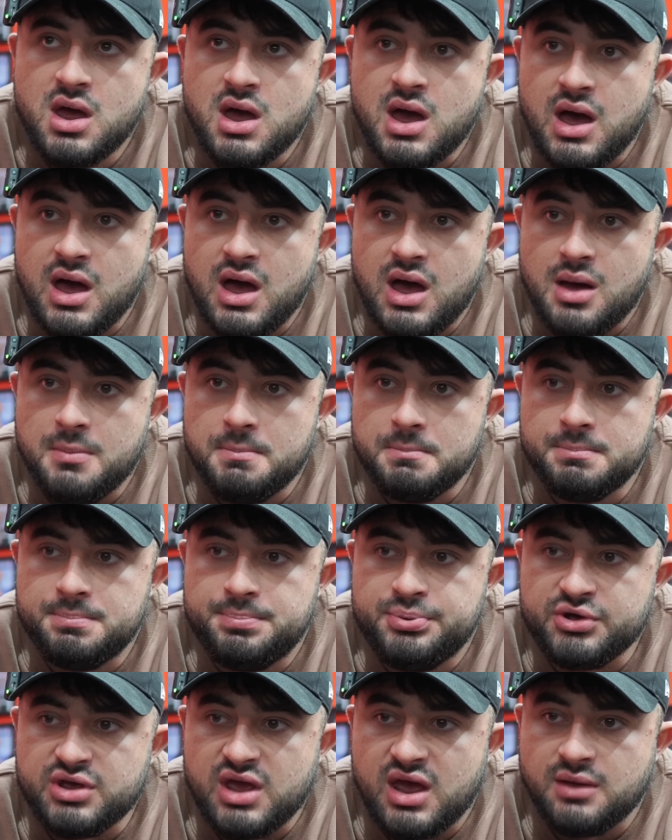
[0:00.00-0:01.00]

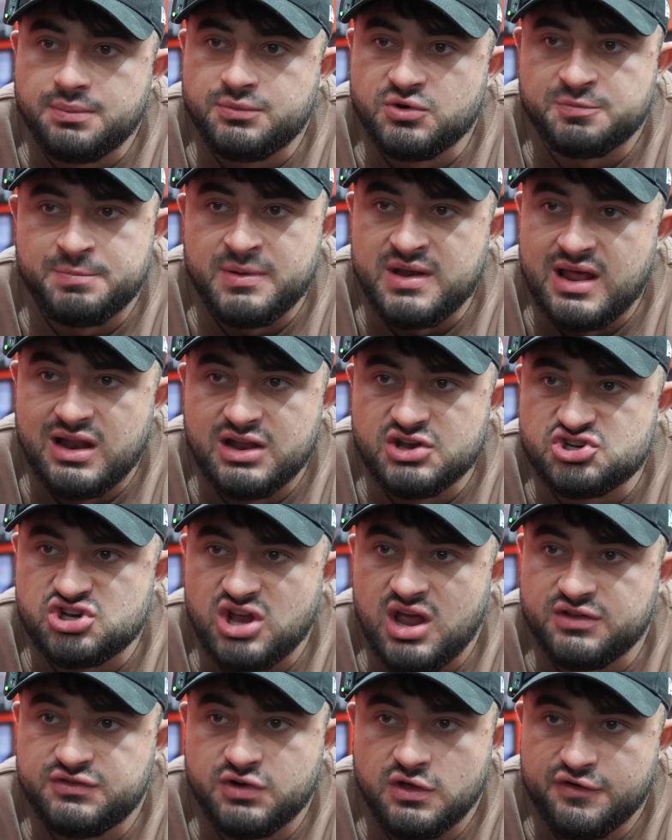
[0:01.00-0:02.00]
Um, but yeah, just been in the
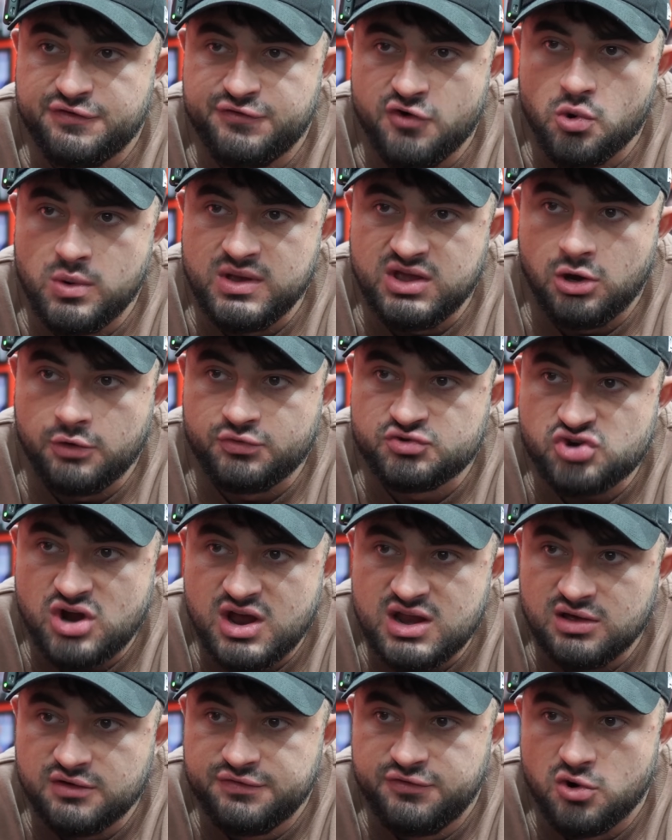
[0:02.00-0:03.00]
shit. I took the full week off
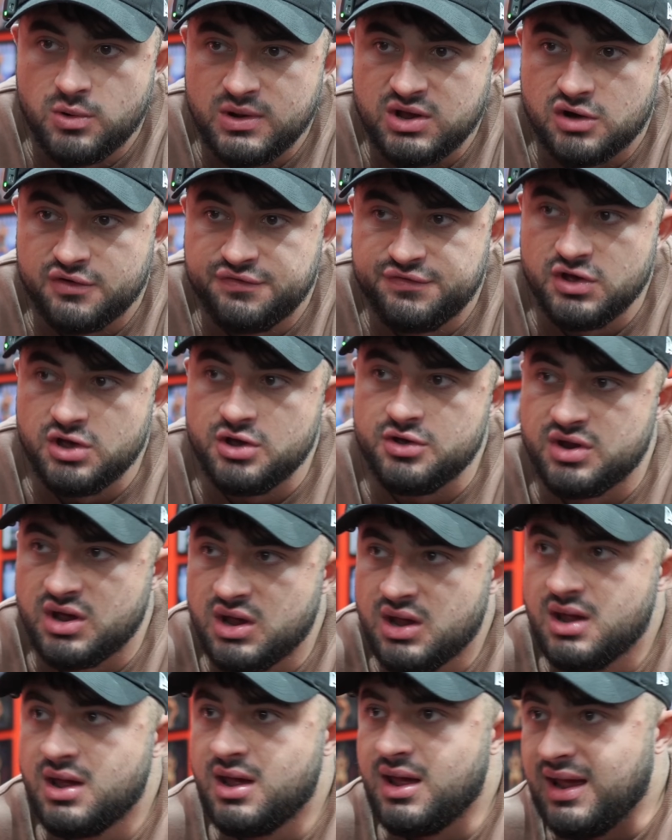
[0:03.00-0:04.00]
training, full week off food.
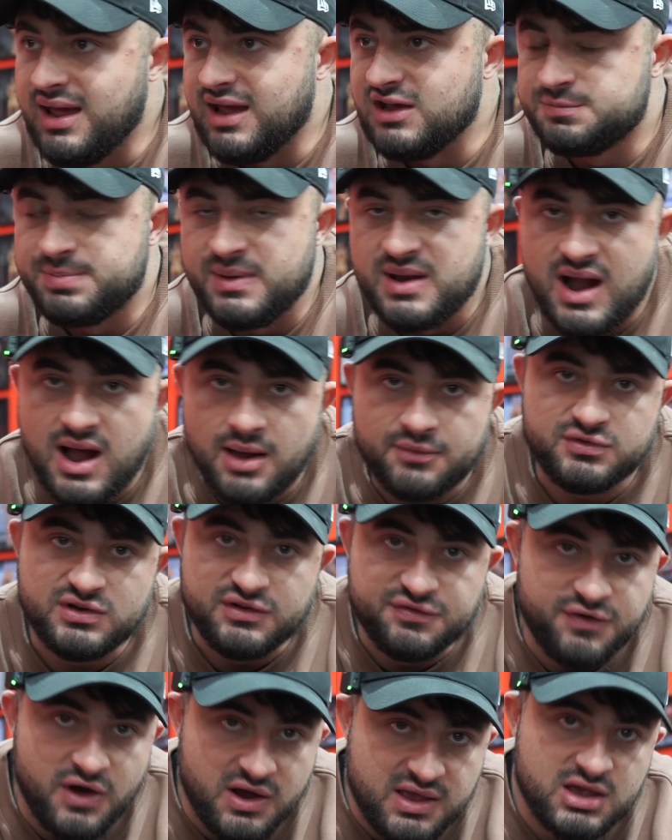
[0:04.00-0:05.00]
It's been absolutely
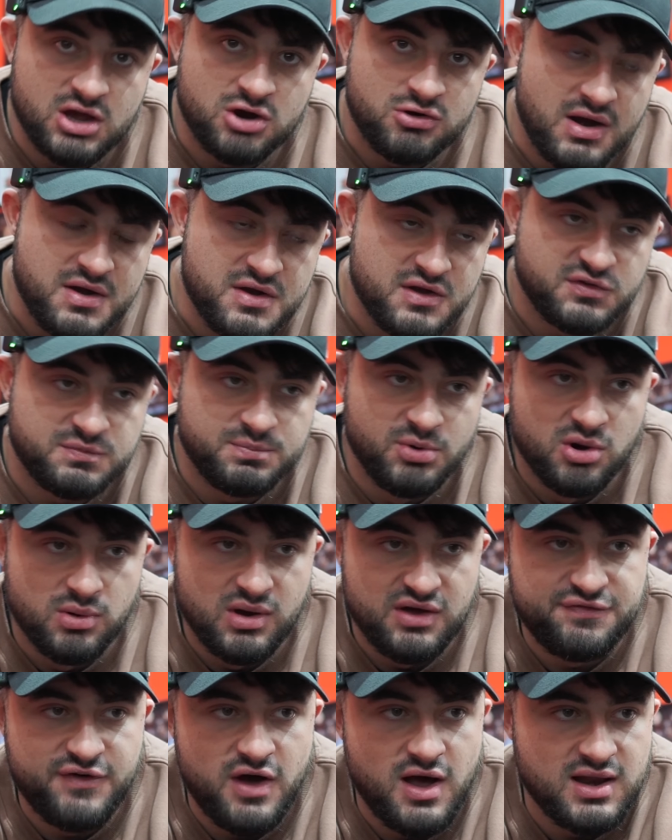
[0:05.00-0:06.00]
fucking horrendous, but
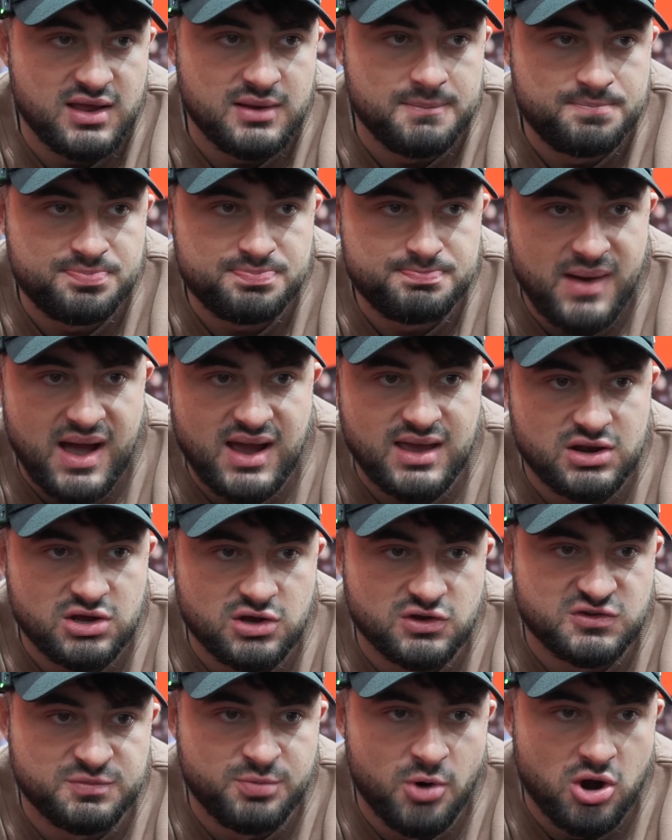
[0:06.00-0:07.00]
we're finally back in a
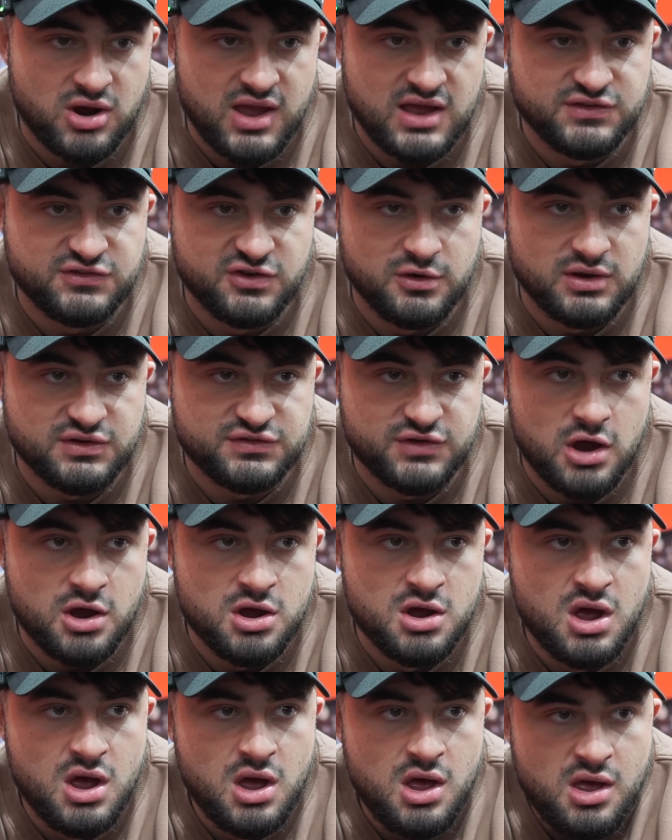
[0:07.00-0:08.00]
good spot getting to it. So
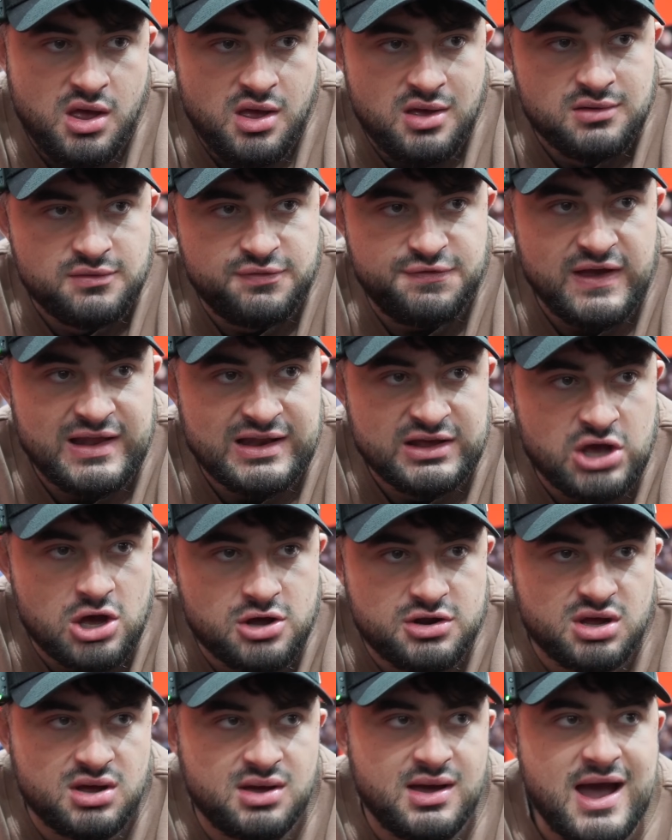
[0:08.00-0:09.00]
feeling
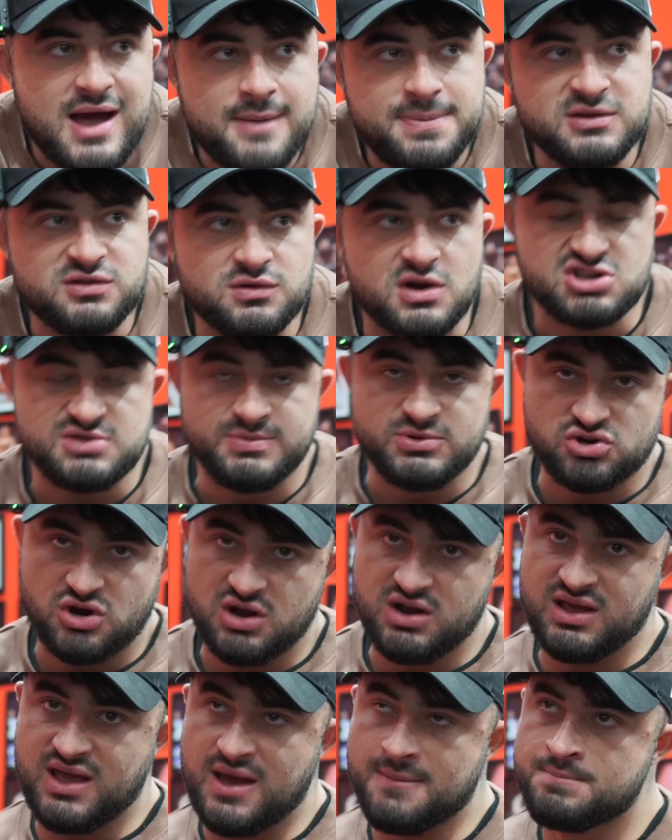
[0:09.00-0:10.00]
good, happy to actually be
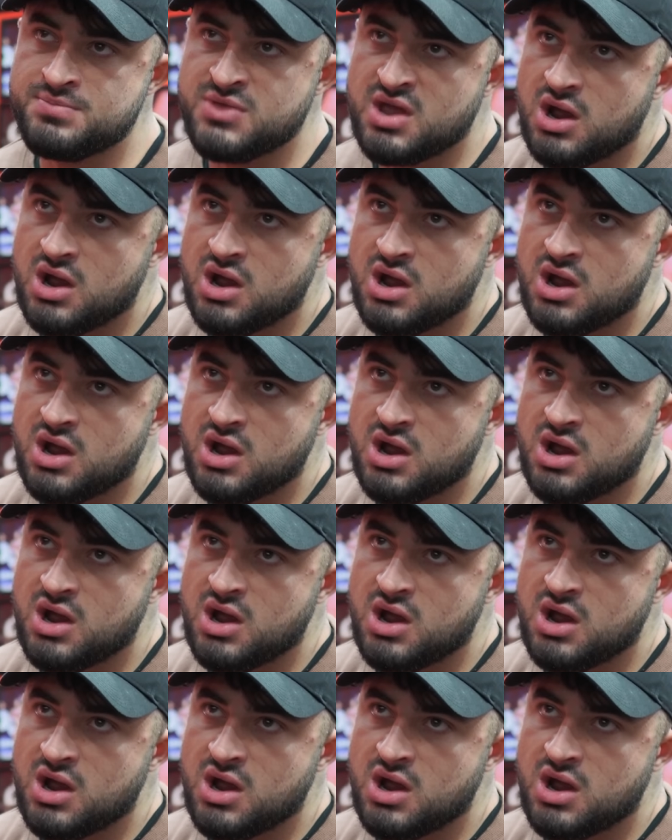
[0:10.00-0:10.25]
training again.